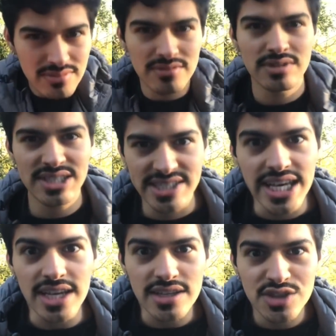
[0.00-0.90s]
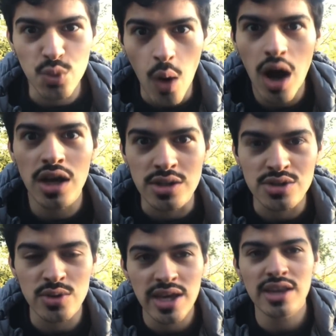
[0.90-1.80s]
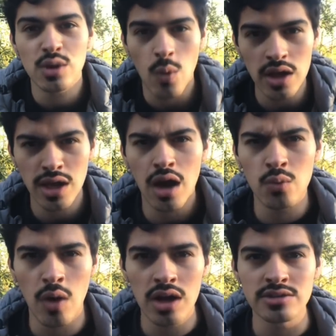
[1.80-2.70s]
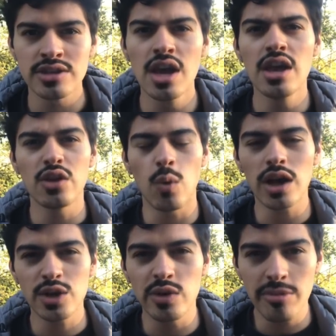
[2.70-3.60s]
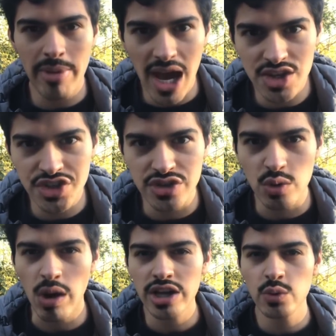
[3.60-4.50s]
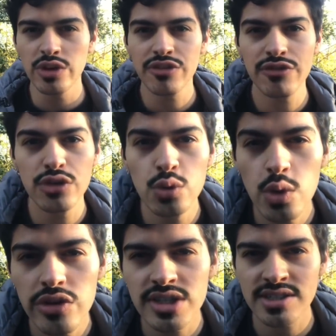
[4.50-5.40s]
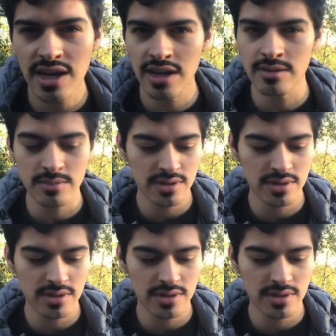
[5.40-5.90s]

sticks, wands, okay? They're walking on wands. They're walking with passion. They're walking with fuel this time.